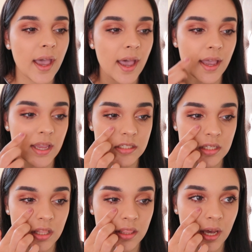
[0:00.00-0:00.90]
and
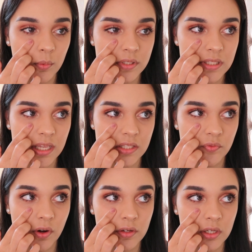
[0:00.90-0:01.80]
that one sets
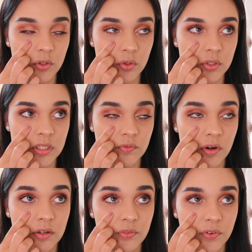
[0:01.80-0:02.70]
very good and
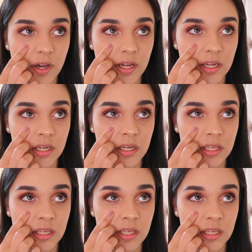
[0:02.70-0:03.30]
very fine.